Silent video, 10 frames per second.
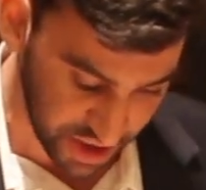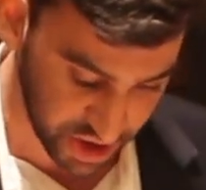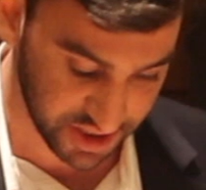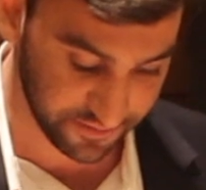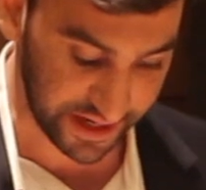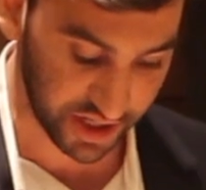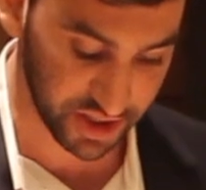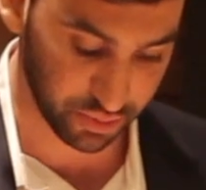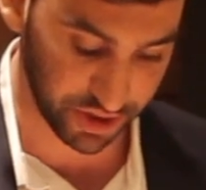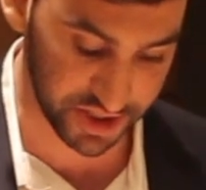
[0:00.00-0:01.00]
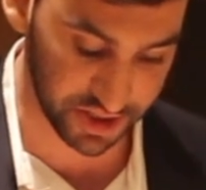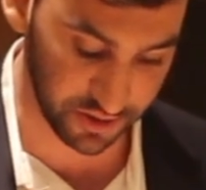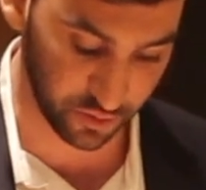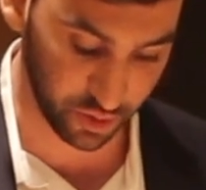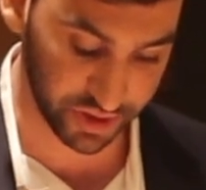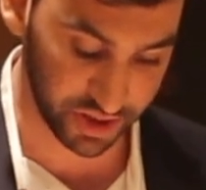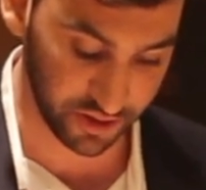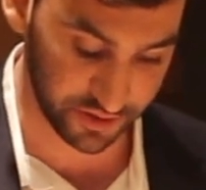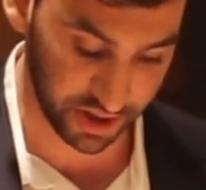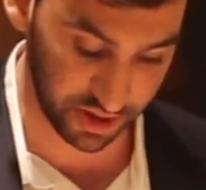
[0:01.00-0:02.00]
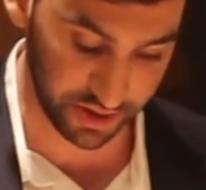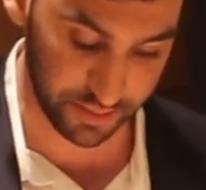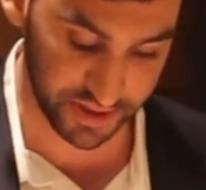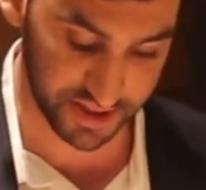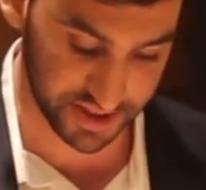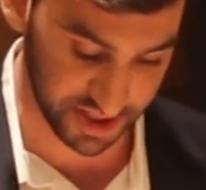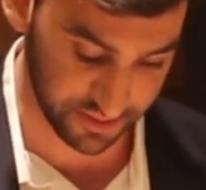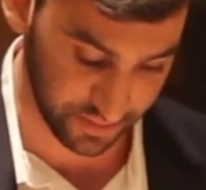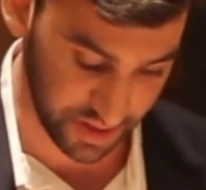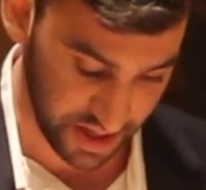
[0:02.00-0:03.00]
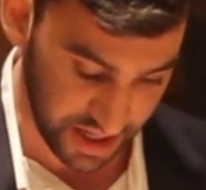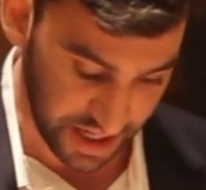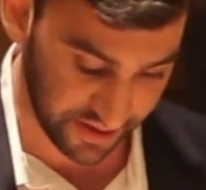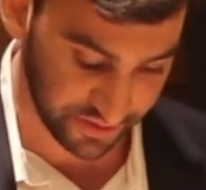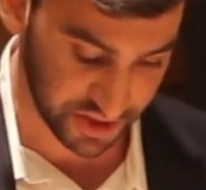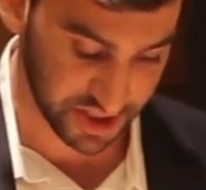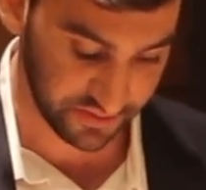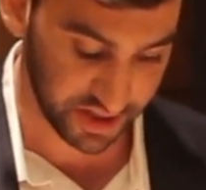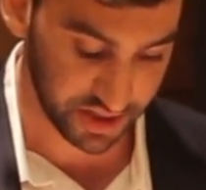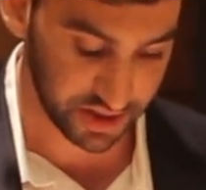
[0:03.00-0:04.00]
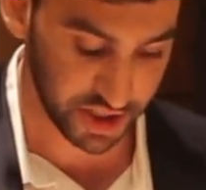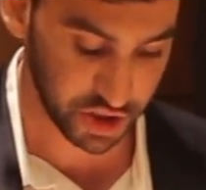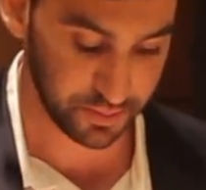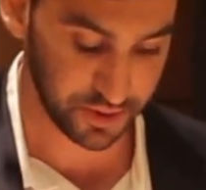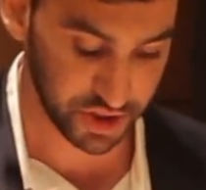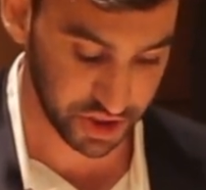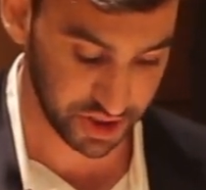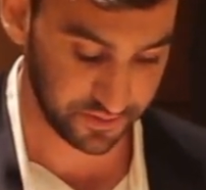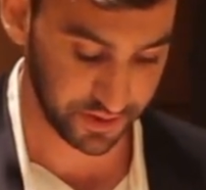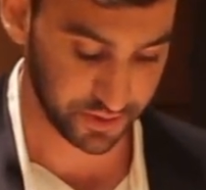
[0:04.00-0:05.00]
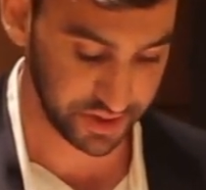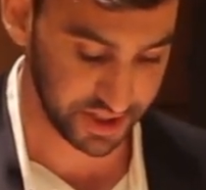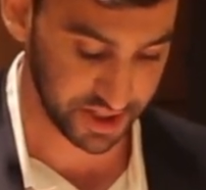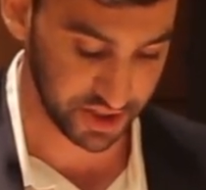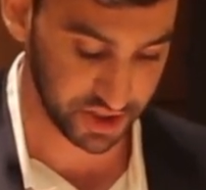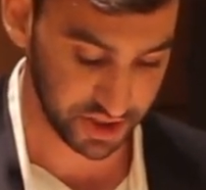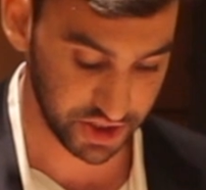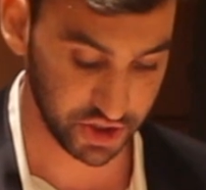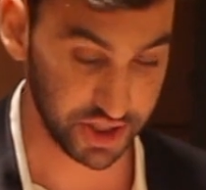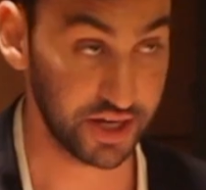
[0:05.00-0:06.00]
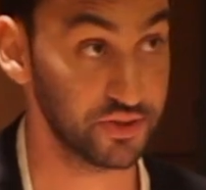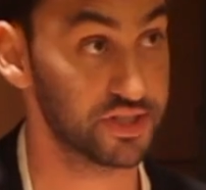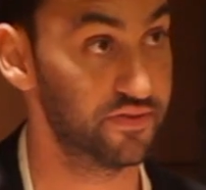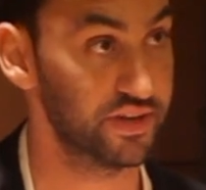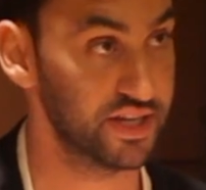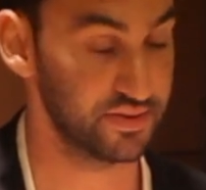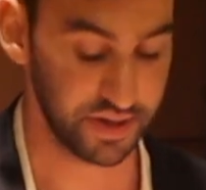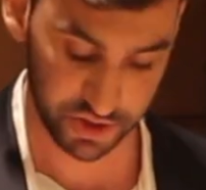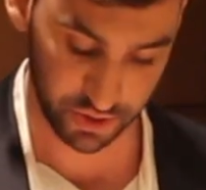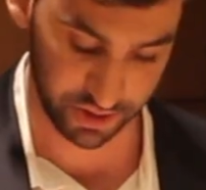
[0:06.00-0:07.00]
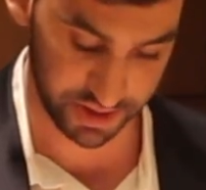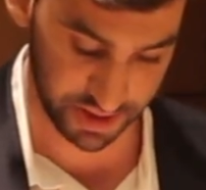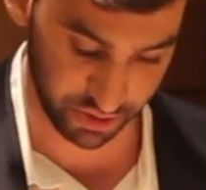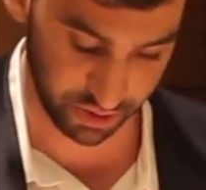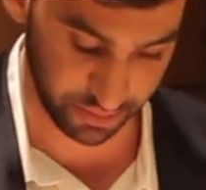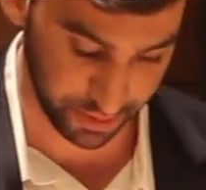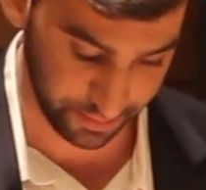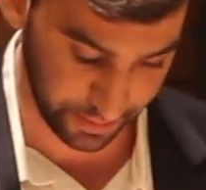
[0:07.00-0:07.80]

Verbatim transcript: She's the founding president of Women of Color at BC. After serving in a leadership position for three years, she is now serving as a mentor to the group.